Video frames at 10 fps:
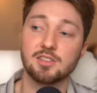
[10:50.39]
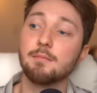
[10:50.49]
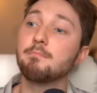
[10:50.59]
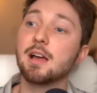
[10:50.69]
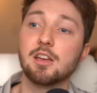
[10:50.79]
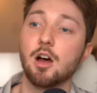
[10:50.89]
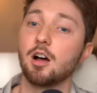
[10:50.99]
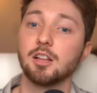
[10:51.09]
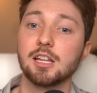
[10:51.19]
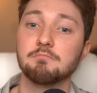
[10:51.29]
Some might
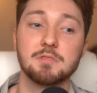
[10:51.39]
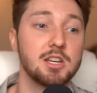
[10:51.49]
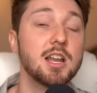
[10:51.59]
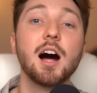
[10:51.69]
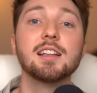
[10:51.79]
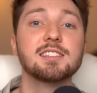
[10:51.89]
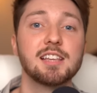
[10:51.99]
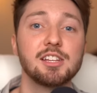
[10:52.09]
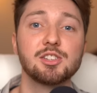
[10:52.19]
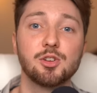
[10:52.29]
call it
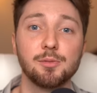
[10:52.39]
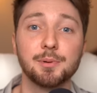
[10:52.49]
nonsensical